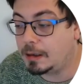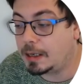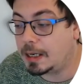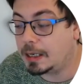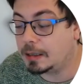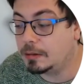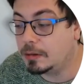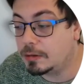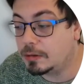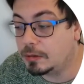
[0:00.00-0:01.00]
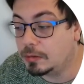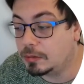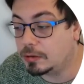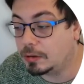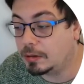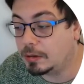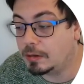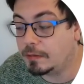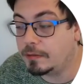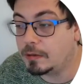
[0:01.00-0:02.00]
are those solutions
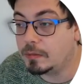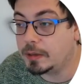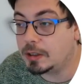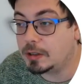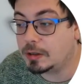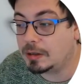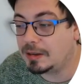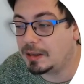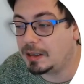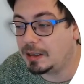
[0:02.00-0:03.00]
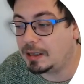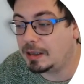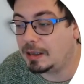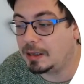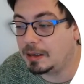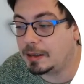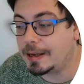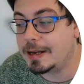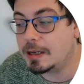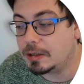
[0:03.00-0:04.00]
for which the
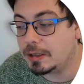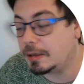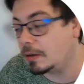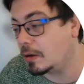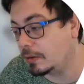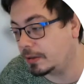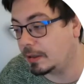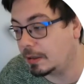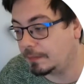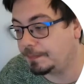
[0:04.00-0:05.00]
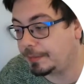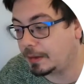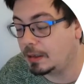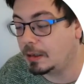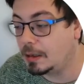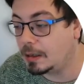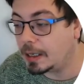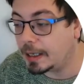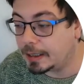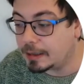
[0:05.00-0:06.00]
energy is constant,
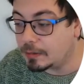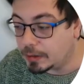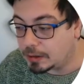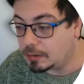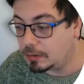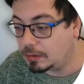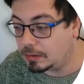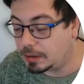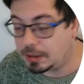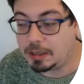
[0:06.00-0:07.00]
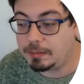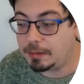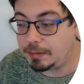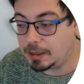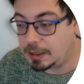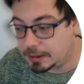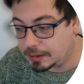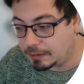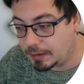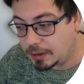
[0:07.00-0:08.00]
and then we could see maybe in a later
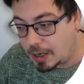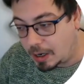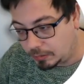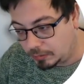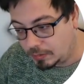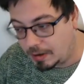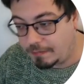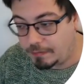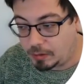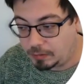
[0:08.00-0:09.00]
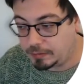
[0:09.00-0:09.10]
video how to evolve.